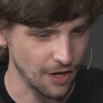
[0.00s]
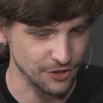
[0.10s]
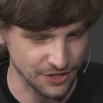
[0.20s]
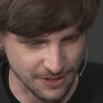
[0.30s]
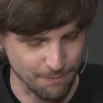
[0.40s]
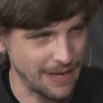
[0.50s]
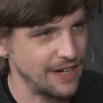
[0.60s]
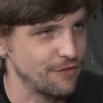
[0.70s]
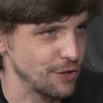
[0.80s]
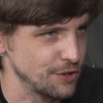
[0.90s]
are just
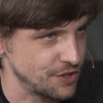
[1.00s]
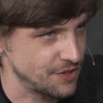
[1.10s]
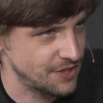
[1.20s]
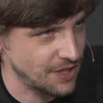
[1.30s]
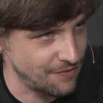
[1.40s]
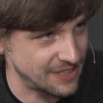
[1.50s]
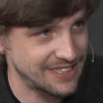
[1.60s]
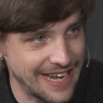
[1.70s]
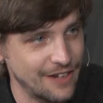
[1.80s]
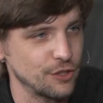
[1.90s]
embedded versions of the
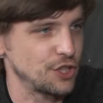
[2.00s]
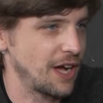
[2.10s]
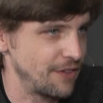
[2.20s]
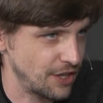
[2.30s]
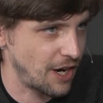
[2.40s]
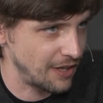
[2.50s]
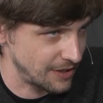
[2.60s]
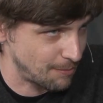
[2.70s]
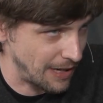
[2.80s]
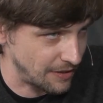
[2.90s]
standard Java and
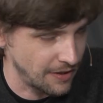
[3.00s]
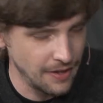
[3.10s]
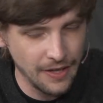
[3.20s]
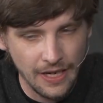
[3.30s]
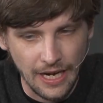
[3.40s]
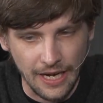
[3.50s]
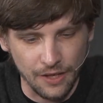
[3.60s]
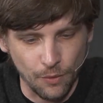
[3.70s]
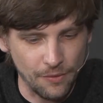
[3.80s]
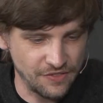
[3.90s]
Kotlin compiler.
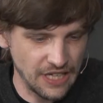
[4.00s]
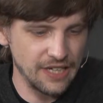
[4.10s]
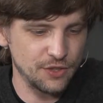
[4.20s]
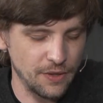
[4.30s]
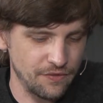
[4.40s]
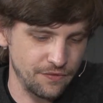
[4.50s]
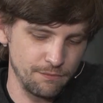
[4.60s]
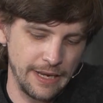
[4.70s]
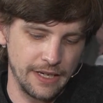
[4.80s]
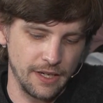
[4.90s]
And what we've done is we've
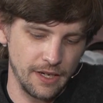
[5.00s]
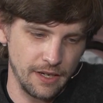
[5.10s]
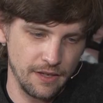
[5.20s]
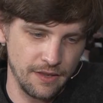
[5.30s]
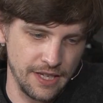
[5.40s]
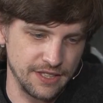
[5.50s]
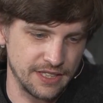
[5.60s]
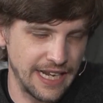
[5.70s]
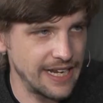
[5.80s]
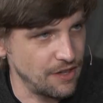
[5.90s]
made
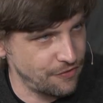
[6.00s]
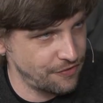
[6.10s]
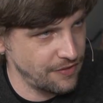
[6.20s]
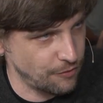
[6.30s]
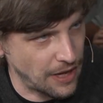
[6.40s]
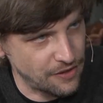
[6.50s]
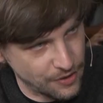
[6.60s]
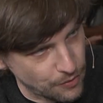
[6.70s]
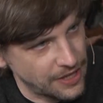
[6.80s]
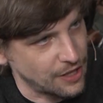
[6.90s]
these native, rather
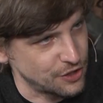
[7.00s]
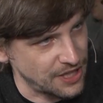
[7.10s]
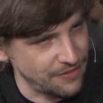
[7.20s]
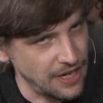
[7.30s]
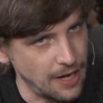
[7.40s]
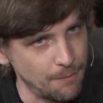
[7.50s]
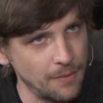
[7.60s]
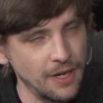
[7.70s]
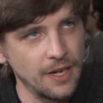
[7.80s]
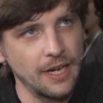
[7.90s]
than running on JVM,
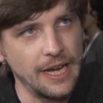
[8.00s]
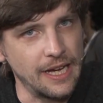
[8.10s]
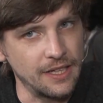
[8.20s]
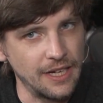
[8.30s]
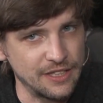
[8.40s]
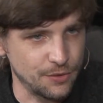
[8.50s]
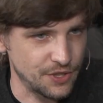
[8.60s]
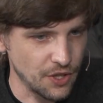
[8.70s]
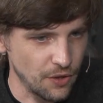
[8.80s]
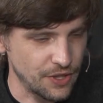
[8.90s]
and as a
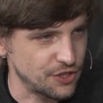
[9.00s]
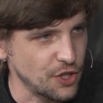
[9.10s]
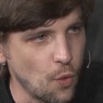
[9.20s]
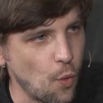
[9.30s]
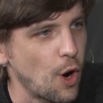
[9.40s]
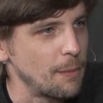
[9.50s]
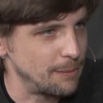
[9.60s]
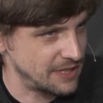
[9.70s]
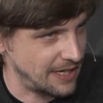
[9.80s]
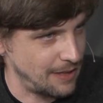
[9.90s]
result, there's no
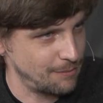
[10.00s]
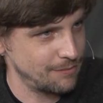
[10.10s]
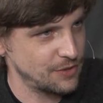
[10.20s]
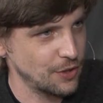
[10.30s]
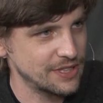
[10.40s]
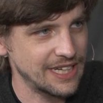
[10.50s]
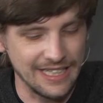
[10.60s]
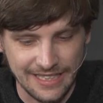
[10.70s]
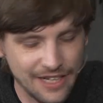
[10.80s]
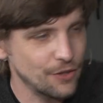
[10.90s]
warm-up time. So okay. it's an
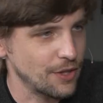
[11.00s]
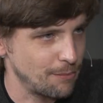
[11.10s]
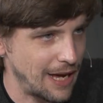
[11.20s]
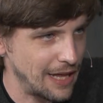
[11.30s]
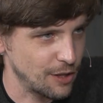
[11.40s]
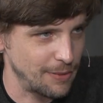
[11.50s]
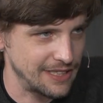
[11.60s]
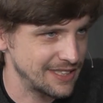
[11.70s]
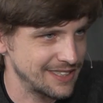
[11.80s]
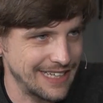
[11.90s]
identical compiler, but
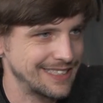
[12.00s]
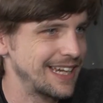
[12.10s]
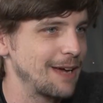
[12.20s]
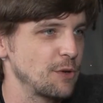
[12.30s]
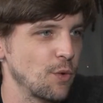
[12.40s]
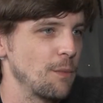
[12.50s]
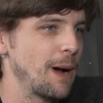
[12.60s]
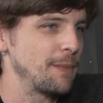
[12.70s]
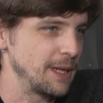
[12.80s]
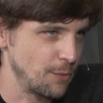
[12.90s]
it doesn't take time to warm
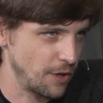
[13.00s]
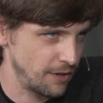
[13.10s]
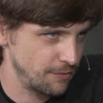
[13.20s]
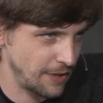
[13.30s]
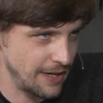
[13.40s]
up anymore, okay.